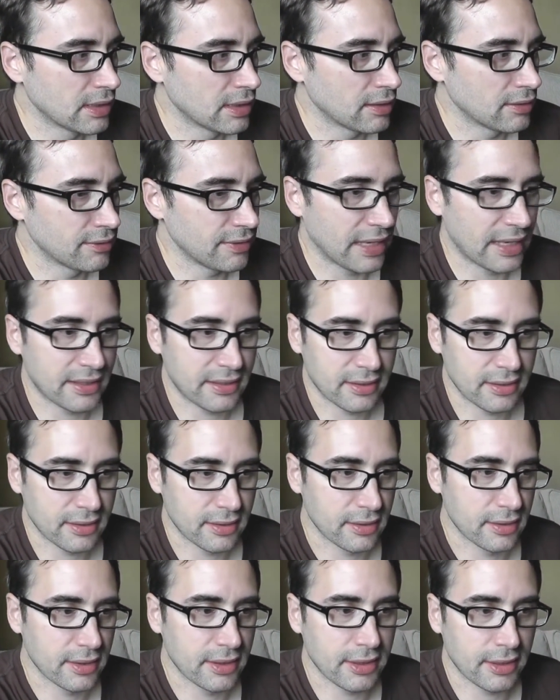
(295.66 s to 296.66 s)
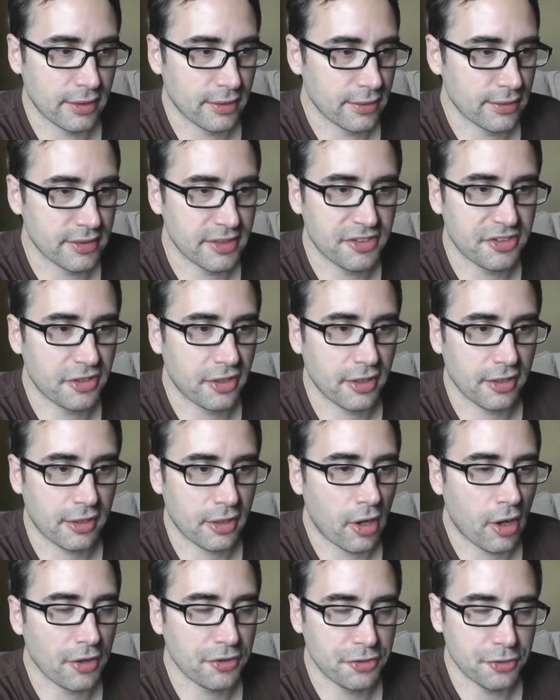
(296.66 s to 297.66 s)
that this
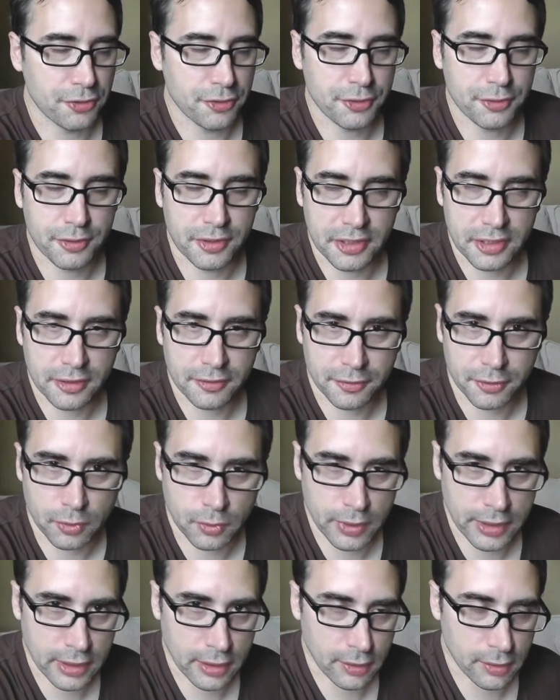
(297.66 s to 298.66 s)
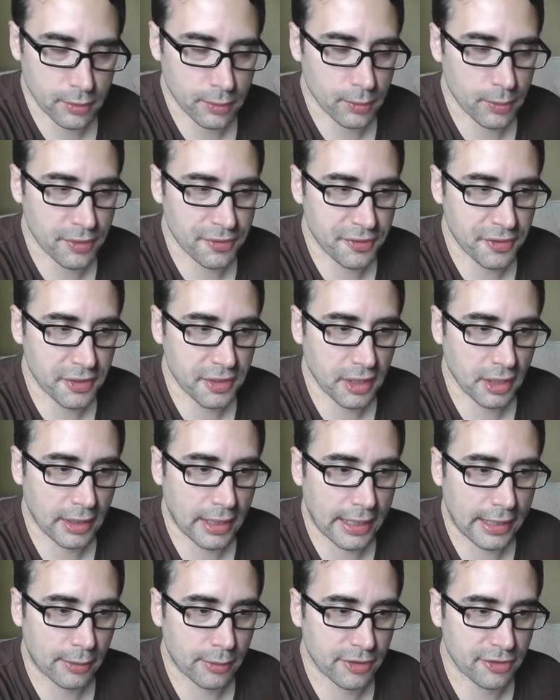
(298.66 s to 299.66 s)
continuity, if you will, within the
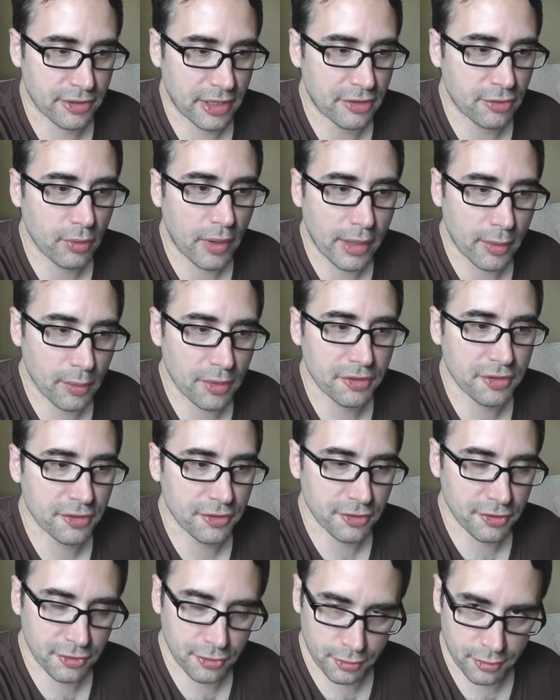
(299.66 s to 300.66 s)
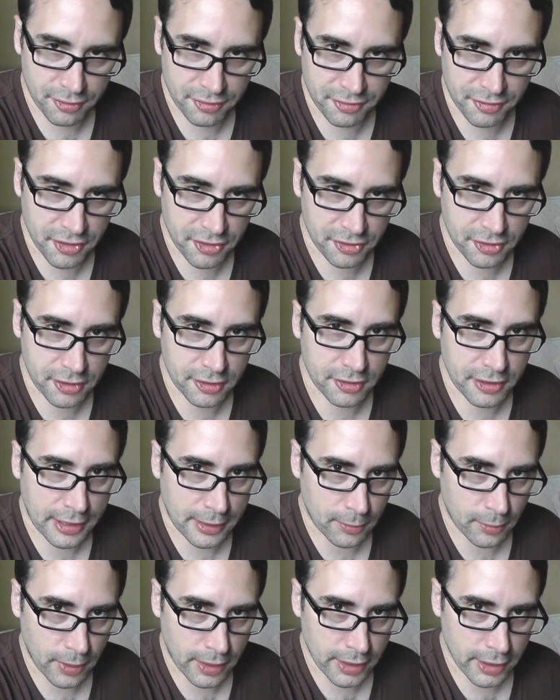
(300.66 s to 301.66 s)
language. That's why I wasn't so efficient
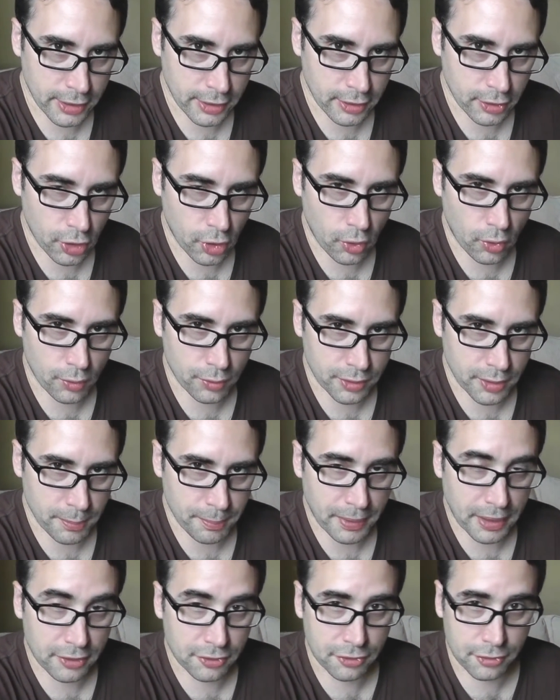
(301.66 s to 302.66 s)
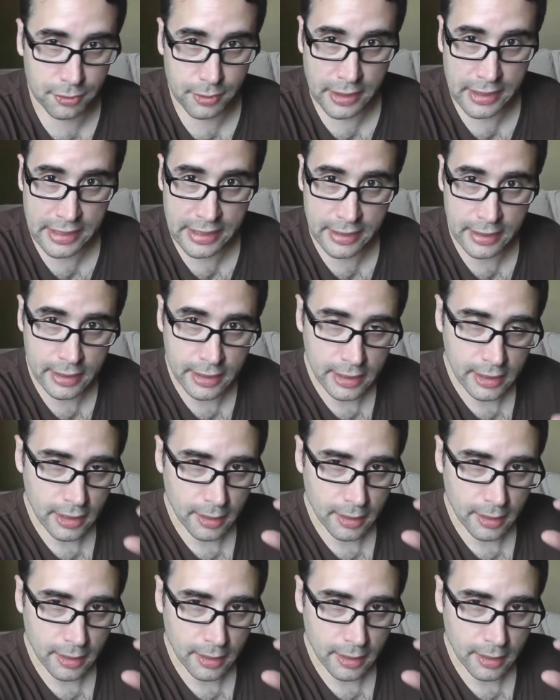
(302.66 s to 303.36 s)
at writing code compared to a